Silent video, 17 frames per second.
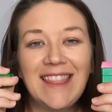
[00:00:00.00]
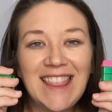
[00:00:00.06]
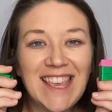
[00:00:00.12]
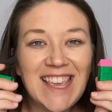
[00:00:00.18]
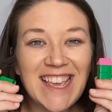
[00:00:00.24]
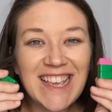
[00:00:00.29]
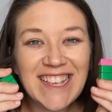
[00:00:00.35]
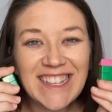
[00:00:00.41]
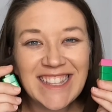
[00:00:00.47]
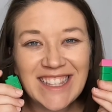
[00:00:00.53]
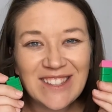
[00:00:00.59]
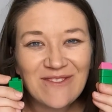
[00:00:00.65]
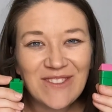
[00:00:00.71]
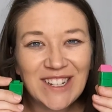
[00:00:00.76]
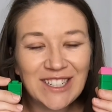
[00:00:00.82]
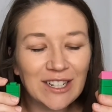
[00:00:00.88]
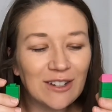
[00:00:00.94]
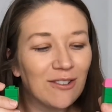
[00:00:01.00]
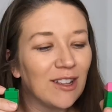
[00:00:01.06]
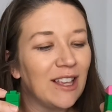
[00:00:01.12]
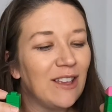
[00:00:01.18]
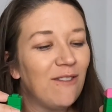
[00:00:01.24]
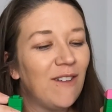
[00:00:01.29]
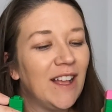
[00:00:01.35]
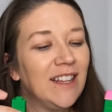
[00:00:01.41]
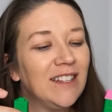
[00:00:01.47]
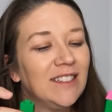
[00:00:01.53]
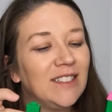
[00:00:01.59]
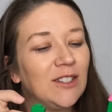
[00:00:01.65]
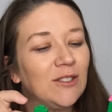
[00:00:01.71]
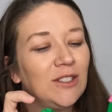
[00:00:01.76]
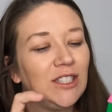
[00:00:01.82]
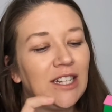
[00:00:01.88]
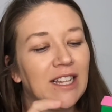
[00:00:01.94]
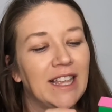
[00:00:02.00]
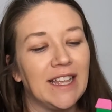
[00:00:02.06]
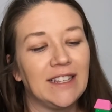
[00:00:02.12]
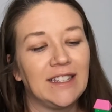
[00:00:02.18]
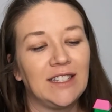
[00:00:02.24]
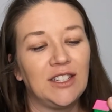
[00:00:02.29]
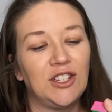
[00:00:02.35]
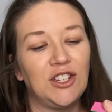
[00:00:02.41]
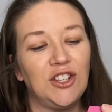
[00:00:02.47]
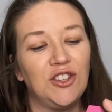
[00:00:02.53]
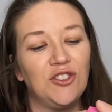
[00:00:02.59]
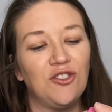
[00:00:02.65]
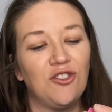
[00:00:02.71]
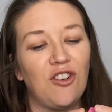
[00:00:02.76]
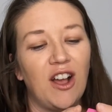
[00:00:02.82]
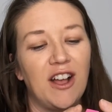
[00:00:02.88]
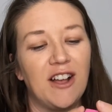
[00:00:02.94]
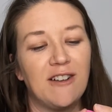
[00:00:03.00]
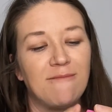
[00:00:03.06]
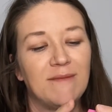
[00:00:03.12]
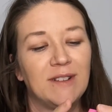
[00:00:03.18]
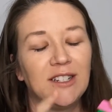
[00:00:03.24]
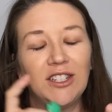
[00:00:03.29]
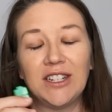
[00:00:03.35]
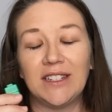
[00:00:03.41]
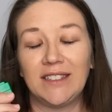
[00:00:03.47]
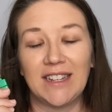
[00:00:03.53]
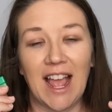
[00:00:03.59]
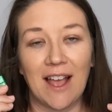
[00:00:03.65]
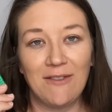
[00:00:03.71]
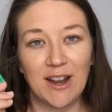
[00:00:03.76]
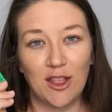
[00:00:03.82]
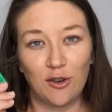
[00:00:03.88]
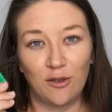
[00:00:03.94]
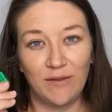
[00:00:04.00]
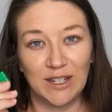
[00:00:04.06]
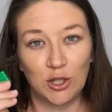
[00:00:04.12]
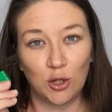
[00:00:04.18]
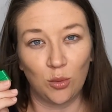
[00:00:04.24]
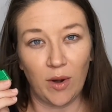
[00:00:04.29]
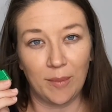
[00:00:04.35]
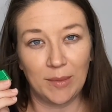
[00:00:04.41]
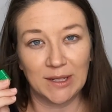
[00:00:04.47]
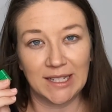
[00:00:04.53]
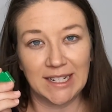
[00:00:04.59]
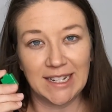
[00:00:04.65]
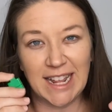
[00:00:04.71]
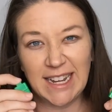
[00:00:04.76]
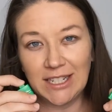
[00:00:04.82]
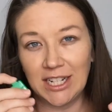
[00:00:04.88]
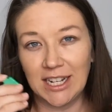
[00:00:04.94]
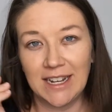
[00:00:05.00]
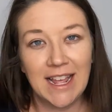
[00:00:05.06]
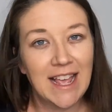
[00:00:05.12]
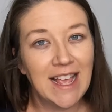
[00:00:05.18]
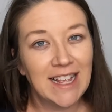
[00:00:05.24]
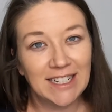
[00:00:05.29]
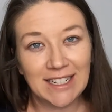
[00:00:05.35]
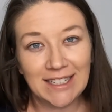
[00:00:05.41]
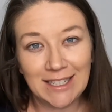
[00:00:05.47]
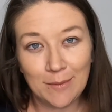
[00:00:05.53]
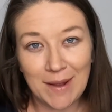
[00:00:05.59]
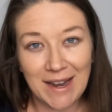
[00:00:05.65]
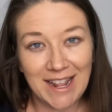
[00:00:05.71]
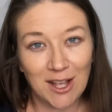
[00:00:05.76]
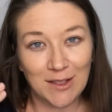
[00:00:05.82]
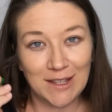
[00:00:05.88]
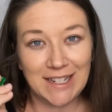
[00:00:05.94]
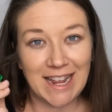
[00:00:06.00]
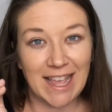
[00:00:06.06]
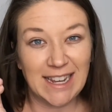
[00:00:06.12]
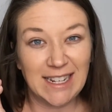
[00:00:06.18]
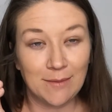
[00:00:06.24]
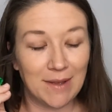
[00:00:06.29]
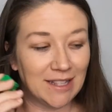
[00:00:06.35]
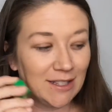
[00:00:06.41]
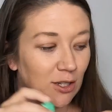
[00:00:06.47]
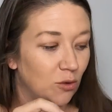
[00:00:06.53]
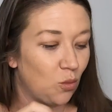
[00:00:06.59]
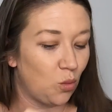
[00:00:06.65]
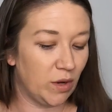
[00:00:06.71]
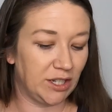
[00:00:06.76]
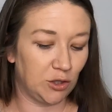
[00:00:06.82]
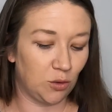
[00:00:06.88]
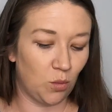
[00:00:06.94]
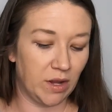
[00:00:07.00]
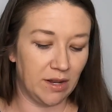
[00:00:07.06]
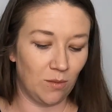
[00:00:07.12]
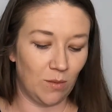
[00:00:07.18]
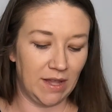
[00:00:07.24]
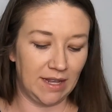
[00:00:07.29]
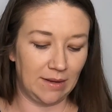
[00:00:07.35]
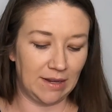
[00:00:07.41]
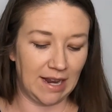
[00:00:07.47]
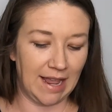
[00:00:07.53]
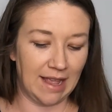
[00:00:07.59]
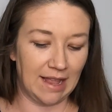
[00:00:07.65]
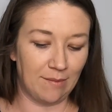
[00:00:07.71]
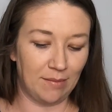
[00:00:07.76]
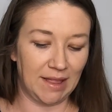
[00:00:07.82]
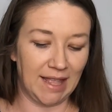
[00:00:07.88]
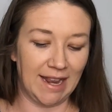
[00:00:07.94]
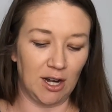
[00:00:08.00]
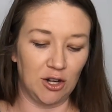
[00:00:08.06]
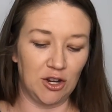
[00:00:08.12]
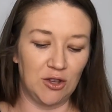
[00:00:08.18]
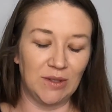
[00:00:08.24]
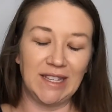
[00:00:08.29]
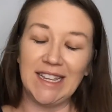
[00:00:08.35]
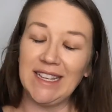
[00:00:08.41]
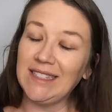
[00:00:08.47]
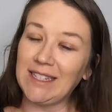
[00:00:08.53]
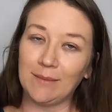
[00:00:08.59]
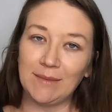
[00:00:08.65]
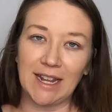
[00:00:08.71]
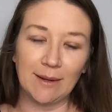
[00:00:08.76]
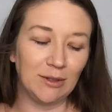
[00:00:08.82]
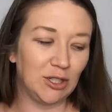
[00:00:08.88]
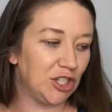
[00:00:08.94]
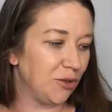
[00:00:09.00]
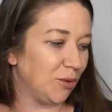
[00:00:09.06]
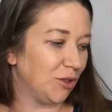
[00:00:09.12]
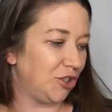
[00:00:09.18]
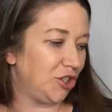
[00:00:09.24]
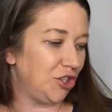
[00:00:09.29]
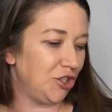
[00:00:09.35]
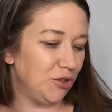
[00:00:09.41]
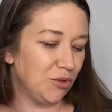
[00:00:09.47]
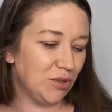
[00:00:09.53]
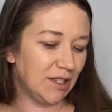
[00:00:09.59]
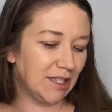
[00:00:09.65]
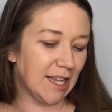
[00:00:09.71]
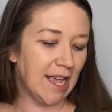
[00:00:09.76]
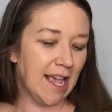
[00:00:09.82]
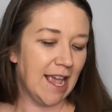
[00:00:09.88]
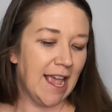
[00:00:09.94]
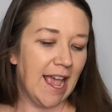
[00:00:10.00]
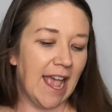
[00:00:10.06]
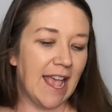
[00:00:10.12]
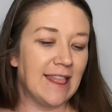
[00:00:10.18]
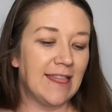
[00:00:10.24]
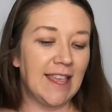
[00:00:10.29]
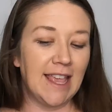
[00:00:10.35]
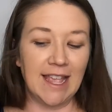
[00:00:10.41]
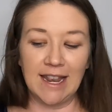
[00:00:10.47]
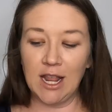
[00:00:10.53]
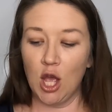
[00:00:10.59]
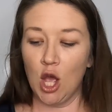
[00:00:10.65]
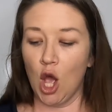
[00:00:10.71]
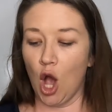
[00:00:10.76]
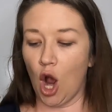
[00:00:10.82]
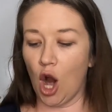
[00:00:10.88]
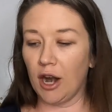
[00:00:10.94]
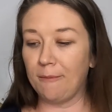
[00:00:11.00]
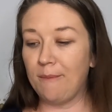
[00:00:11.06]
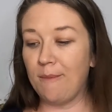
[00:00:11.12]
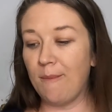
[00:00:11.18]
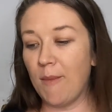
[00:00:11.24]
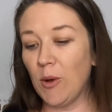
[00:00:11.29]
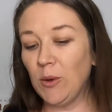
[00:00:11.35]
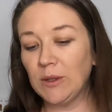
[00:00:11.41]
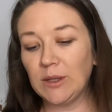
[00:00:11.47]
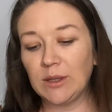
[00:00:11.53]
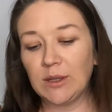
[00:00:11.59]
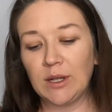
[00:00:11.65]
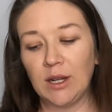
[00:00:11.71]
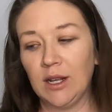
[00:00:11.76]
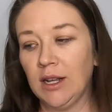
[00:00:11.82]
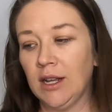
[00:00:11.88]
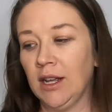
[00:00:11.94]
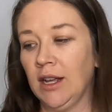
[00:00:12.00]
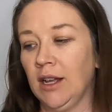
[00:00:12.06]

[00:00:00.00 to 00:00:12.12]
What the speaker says: these, which are really fun. So she gets to just have another visual representation, just depending on the day, depends on which one we plan on using. Sometimes she will choose. And then our most